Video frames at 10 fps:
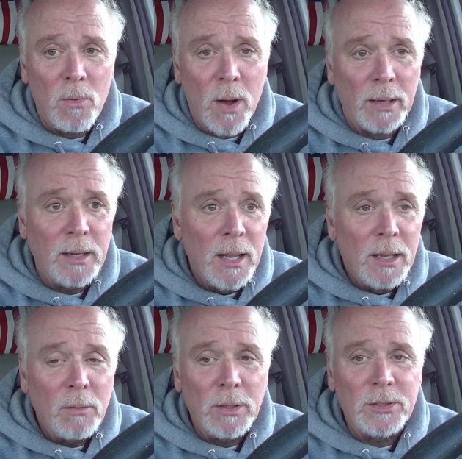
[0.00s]
one,
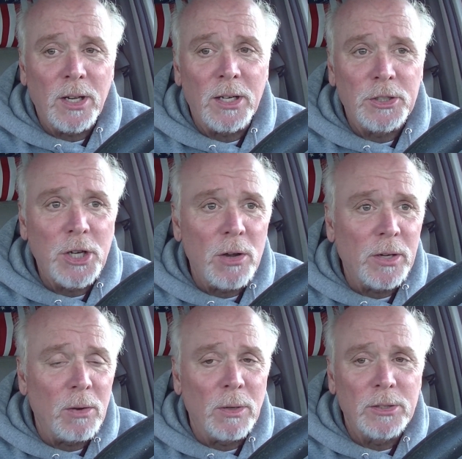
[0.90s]
the one that's going to choke
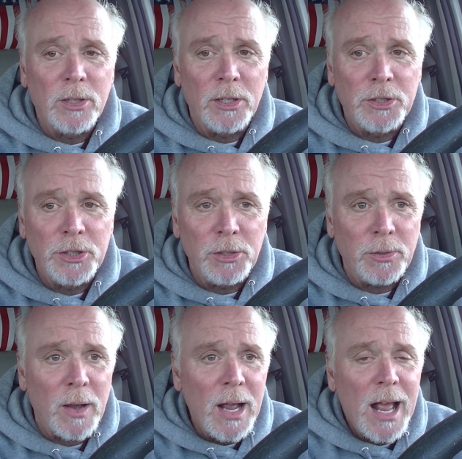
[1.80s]
you, the one that's going to shoot you?